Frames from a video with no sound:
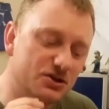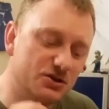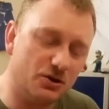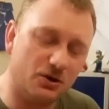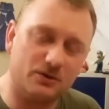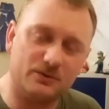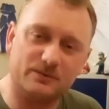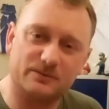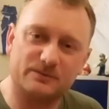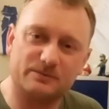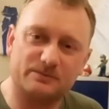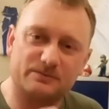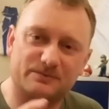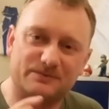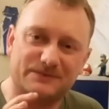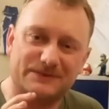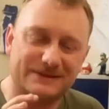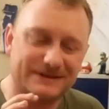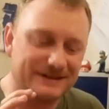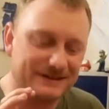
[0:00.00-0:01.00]
not
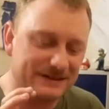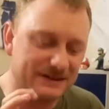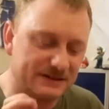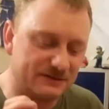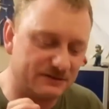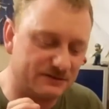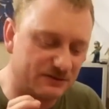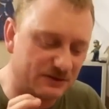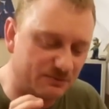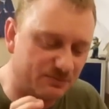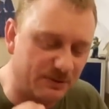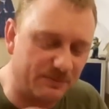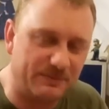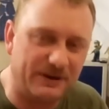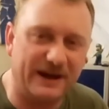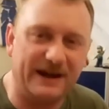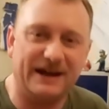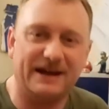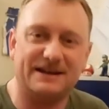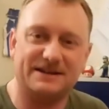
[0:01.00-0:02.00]

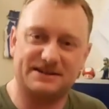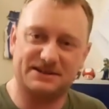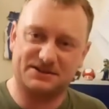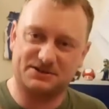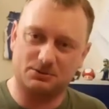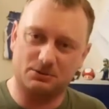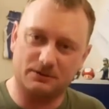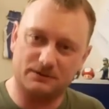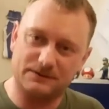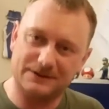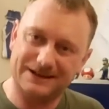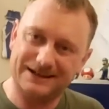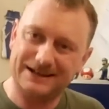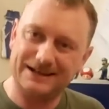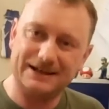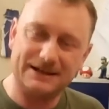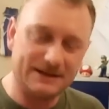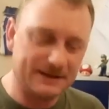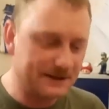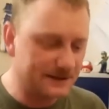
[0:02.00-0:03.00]
prepared to sort of
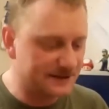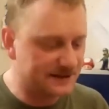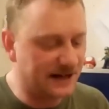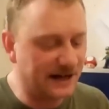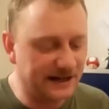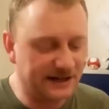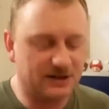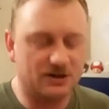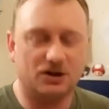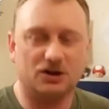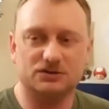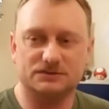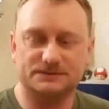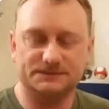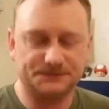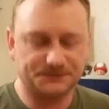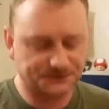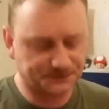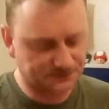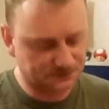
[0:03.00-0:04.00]
take
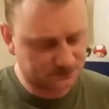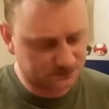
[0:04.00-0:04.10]
on